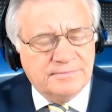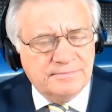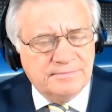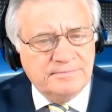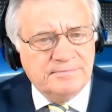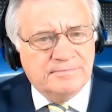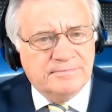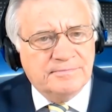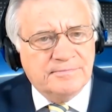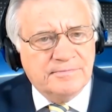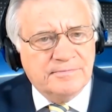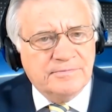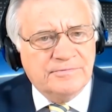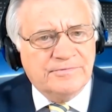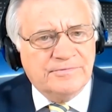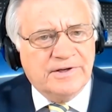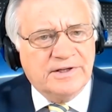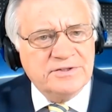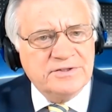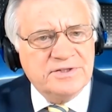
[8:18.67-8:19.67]
Mm,
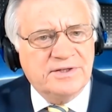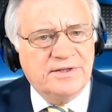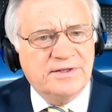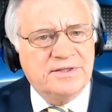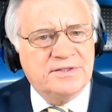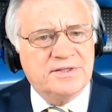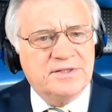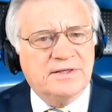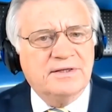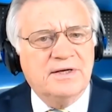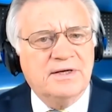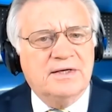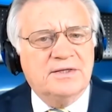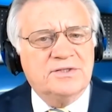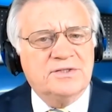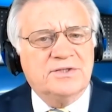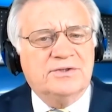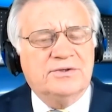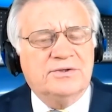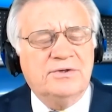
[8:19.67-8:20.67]
fascinating.
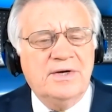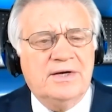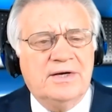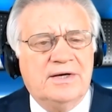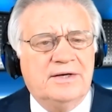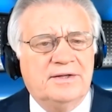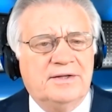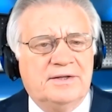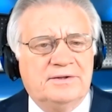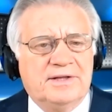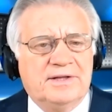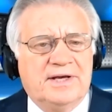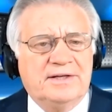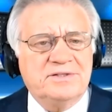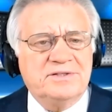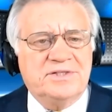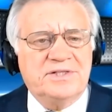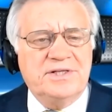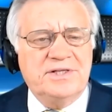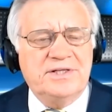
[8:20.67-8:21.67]
So
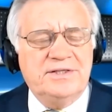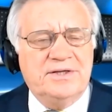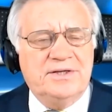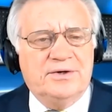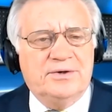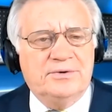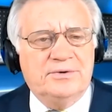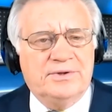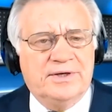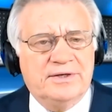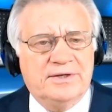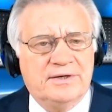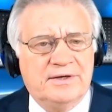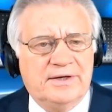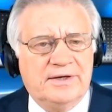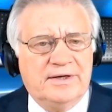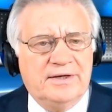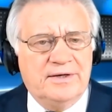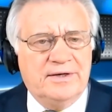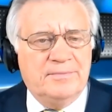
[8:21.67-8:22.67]
that CEO then,